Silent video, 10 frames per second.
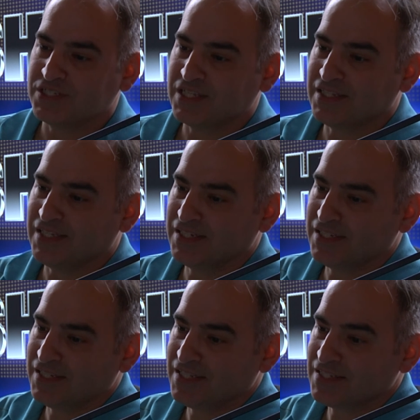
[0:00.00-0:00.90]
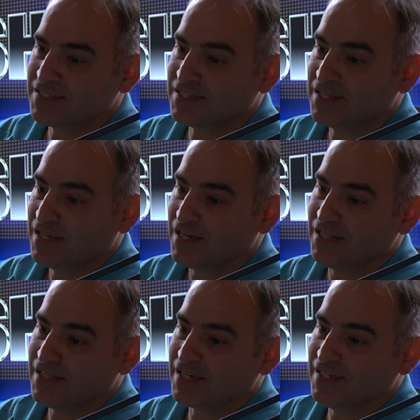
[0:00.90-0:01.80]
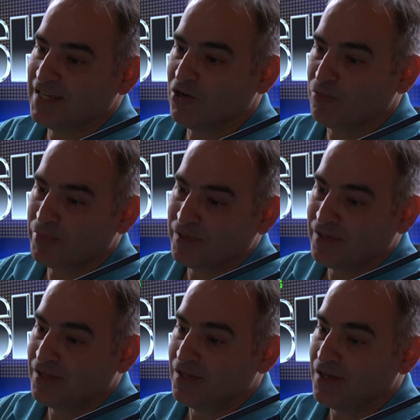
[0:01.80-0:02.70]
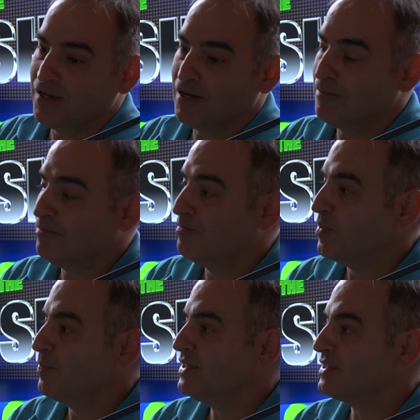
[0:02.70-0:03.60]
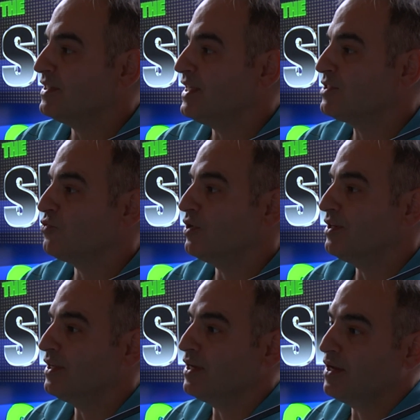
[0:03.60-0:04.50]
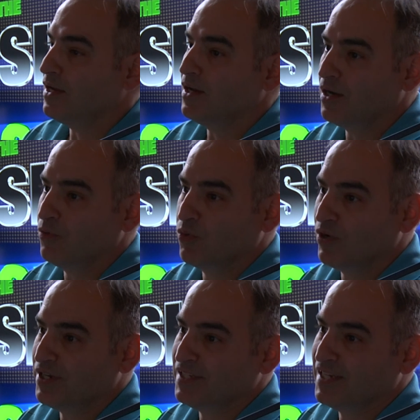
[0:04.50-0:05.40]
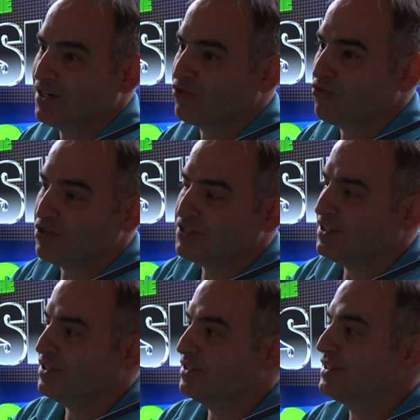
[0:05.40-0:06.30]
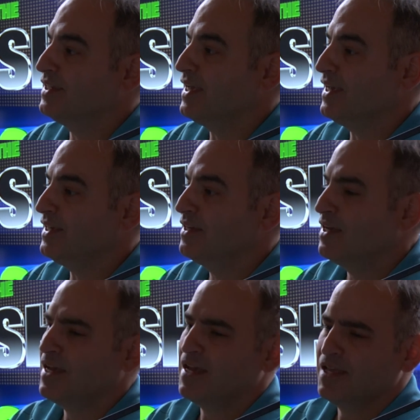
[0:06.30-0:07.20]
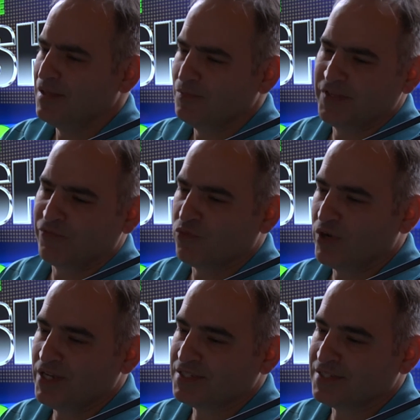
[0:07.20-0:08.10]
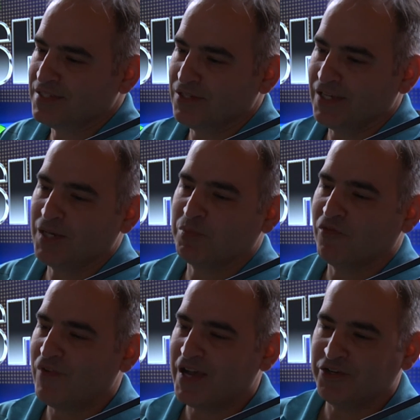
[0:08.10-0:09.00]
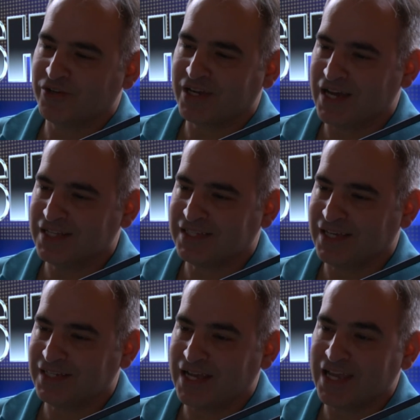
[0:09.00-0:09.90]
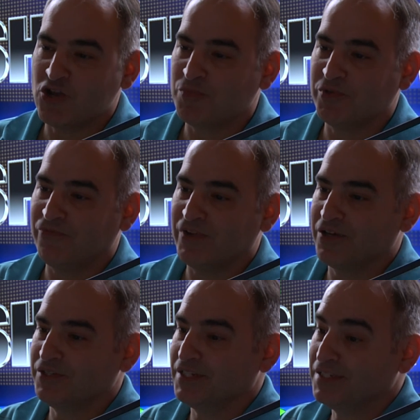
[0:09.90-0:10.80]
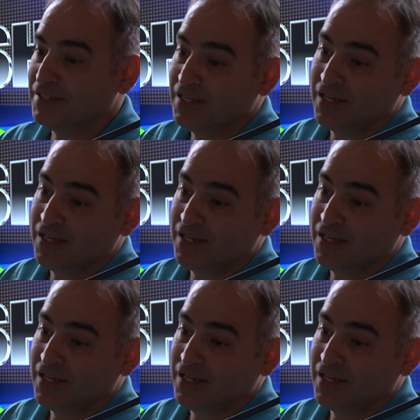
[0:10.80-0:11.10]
at the end of this that can help. But basically, that's what we wanted to get across to you today. Different ways to amplify your content. I hope you found it